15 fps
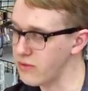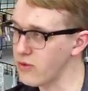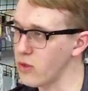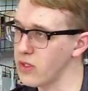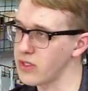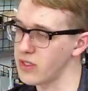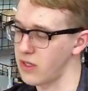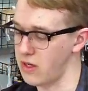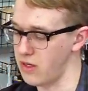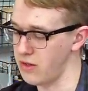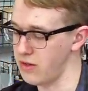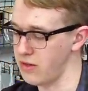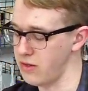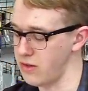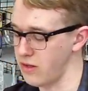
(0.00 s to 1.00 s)
Of course,
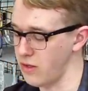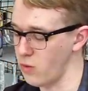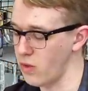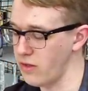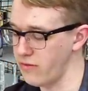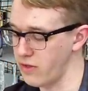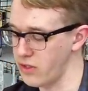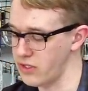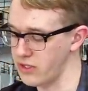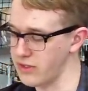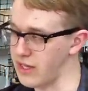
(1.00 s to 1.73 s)
on the one version